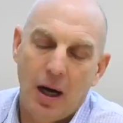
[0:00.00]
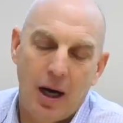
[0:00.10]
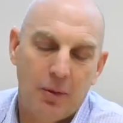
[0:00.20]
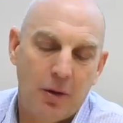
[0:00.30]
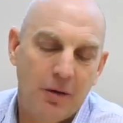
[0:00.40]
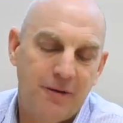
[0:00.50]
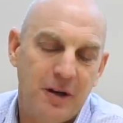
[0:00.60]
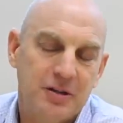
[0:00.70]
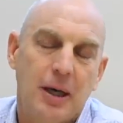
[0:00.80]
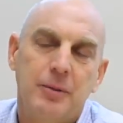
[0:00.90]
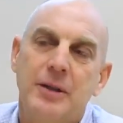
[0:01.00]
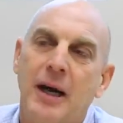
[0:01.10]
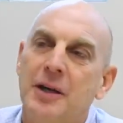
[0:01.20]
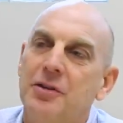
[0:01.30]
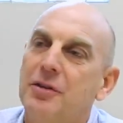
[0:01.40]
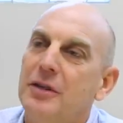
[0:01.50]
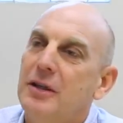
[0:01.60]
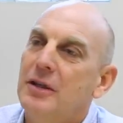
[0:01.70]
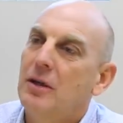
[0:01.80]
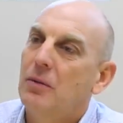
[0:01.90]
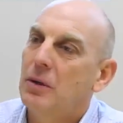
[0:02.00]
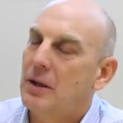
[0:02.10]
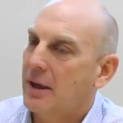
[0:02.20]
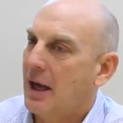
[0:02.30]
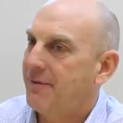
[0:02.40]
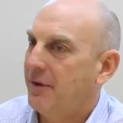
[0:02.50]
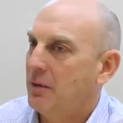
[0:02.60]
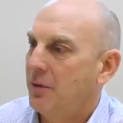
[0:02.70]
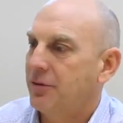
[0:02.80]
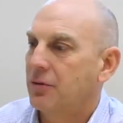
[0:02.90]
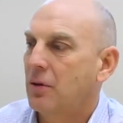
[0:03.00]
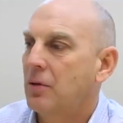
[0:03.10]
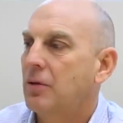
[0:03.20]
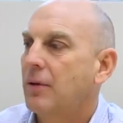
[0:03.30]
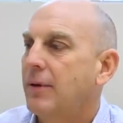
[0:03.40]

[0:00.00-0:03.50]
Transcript: Uh, well, the first couple of days with the caffeine withdrawal,